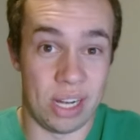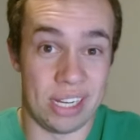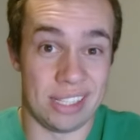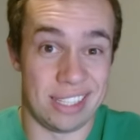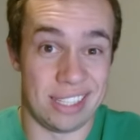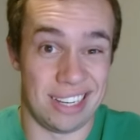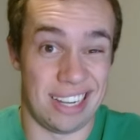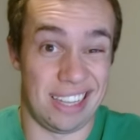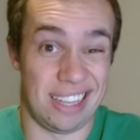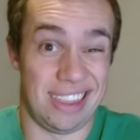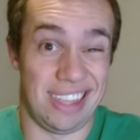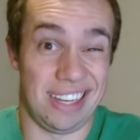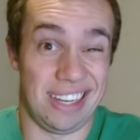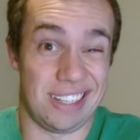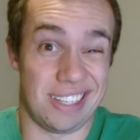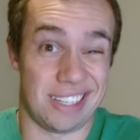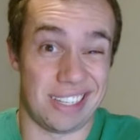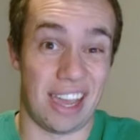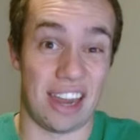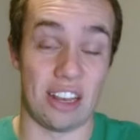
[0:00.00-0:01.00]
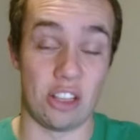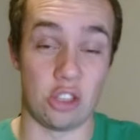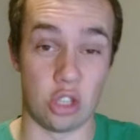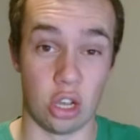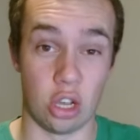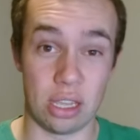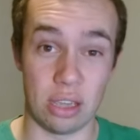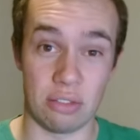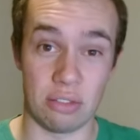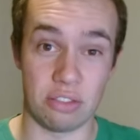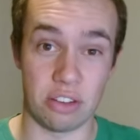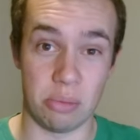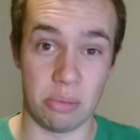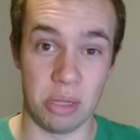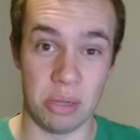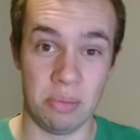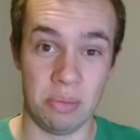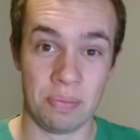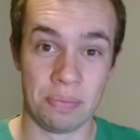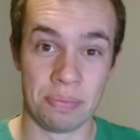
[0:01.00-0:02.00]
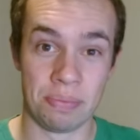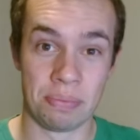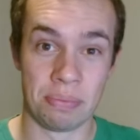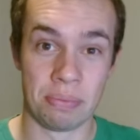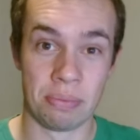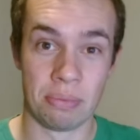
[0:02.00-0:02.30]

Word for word: And Whittington, I think, just kind of took it from him.